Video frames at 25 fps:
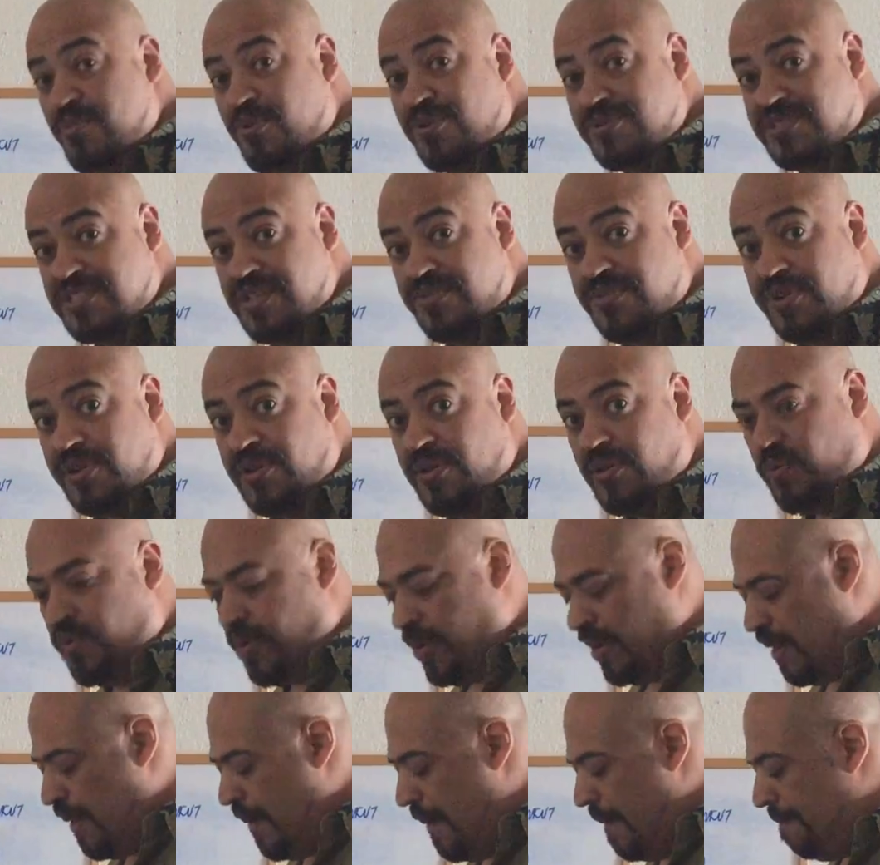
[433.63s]
and most difficult
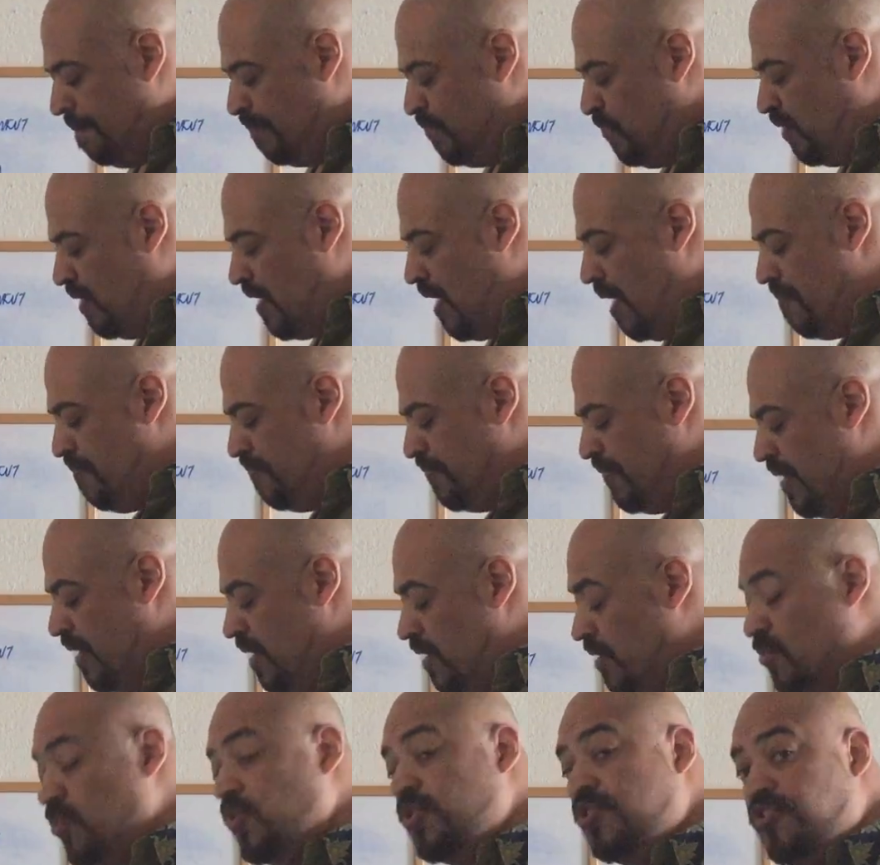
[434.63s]
one, okay,
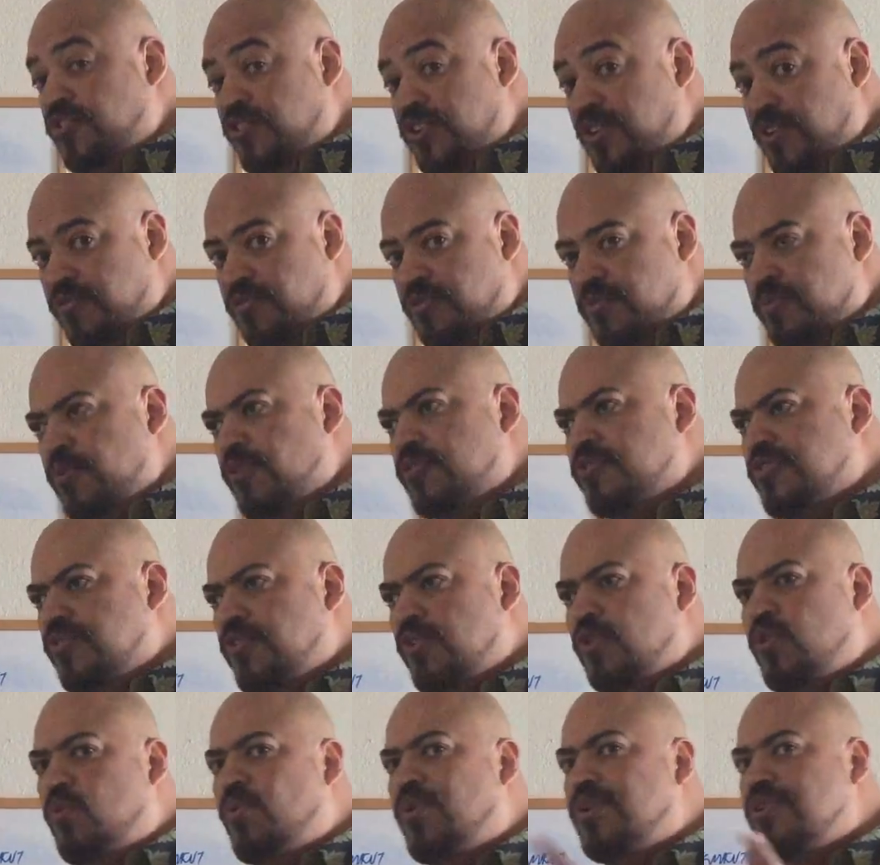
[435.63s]
to achieve. Most
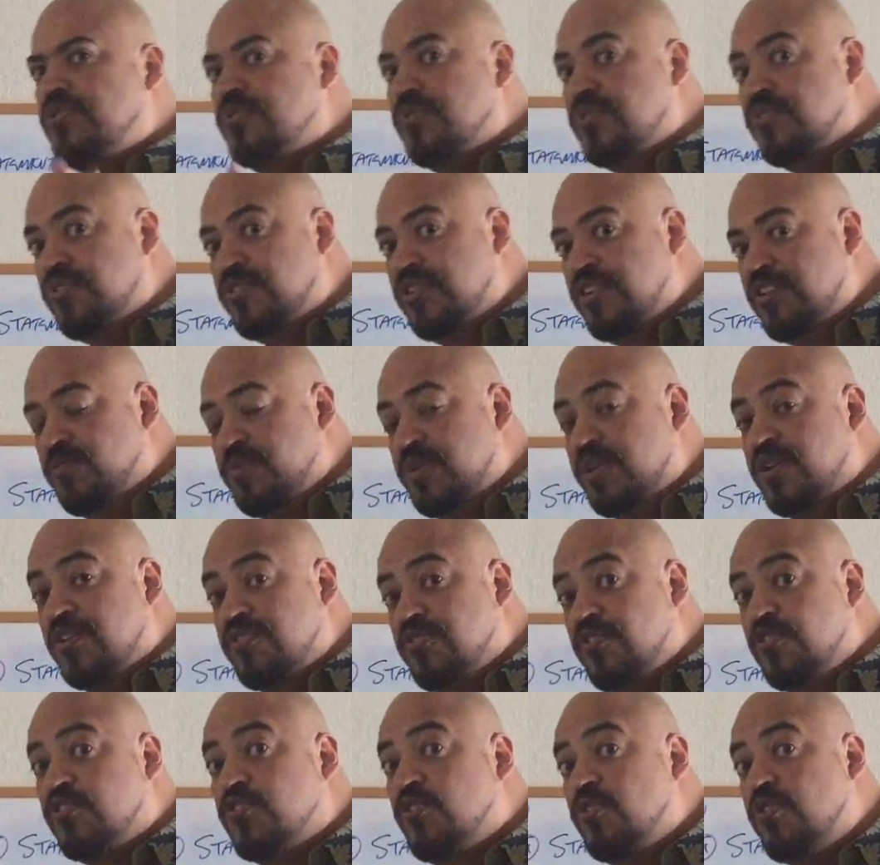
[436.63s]
difficult one to achieve
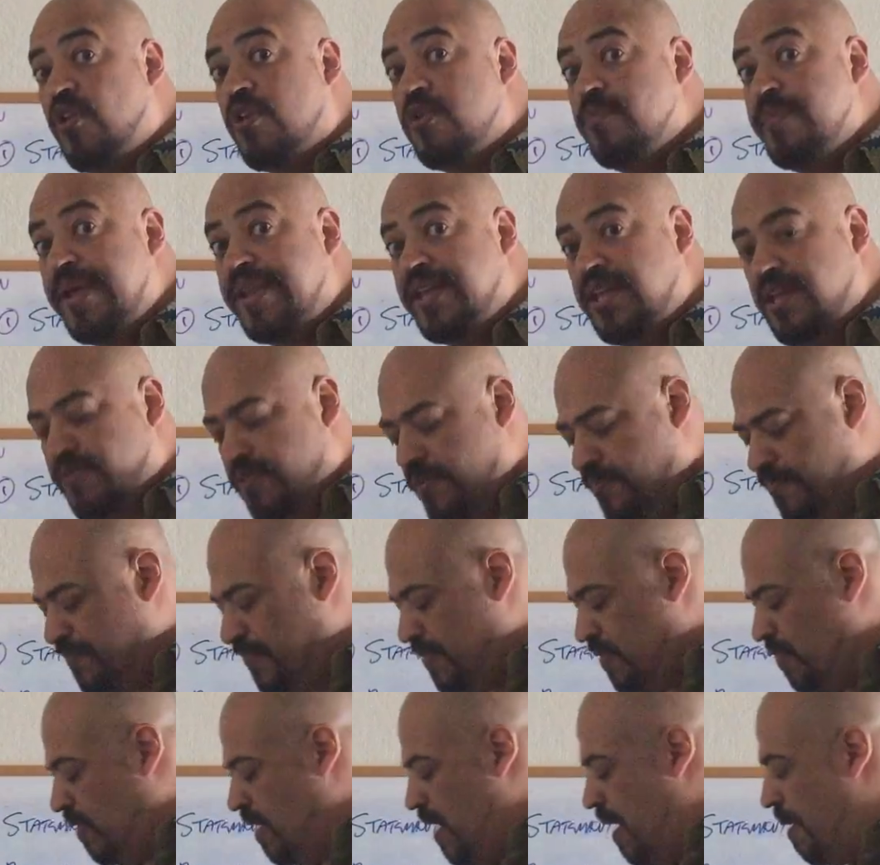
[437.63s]
because there's so darn many of them,
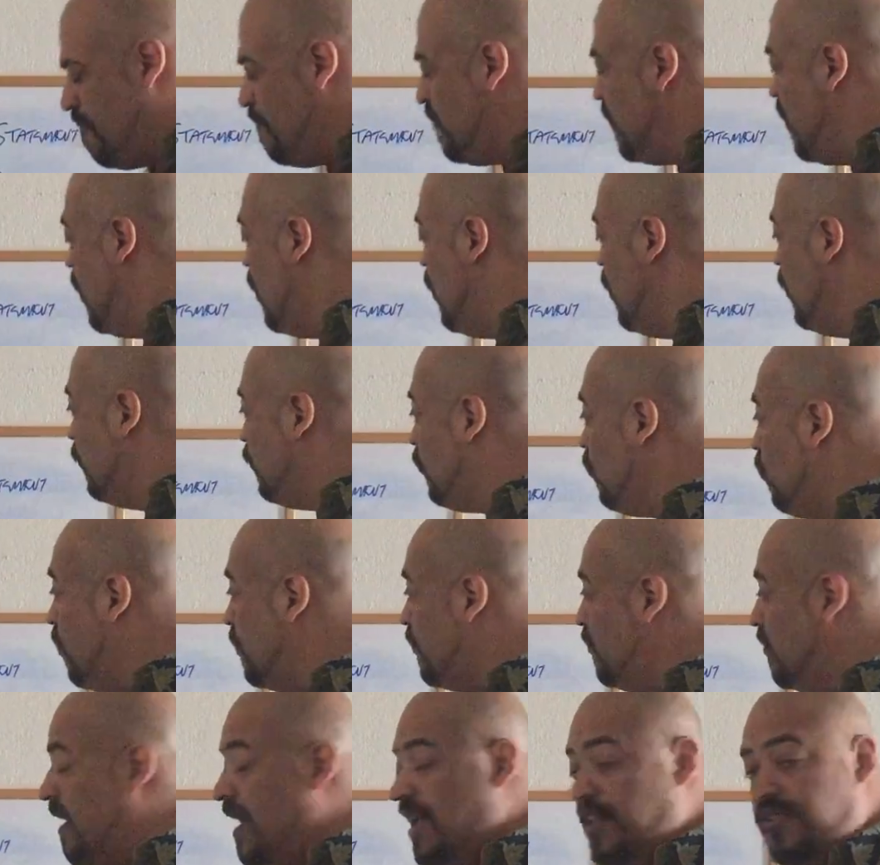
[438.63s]
okay? So
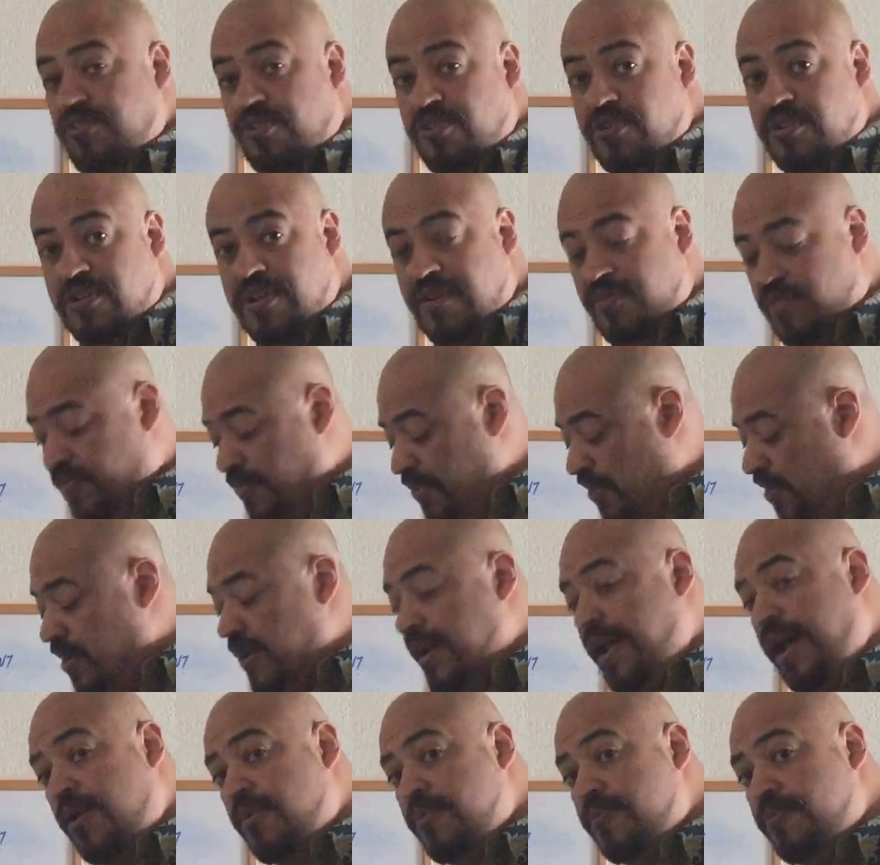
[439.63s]
what's the answer? Have you figured
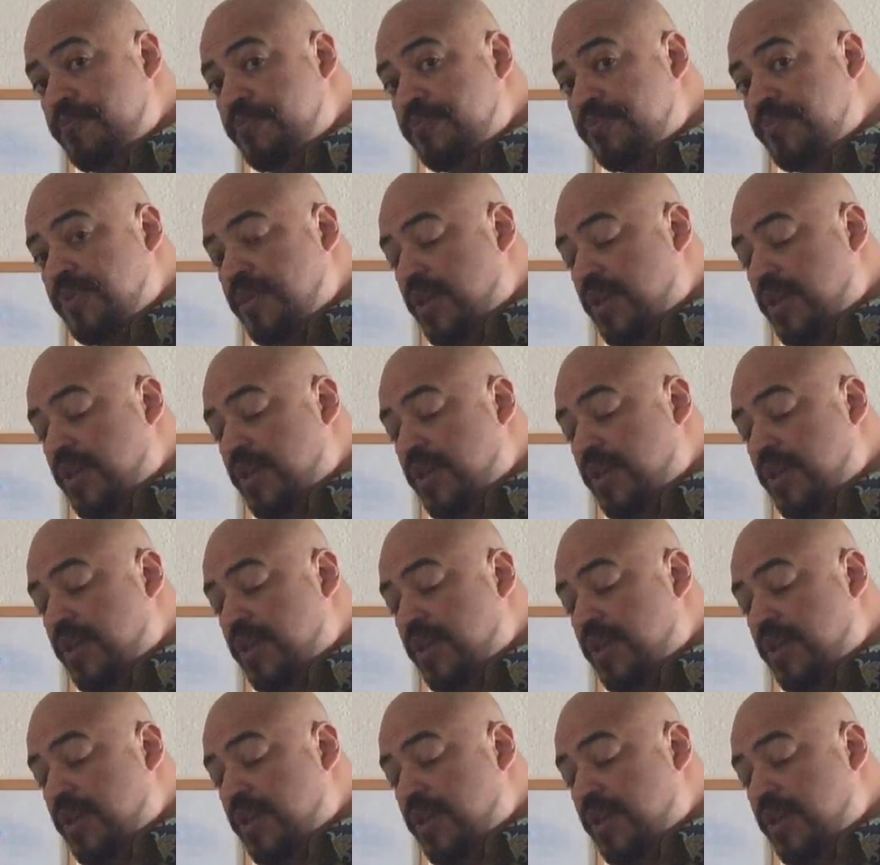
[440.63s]
it out?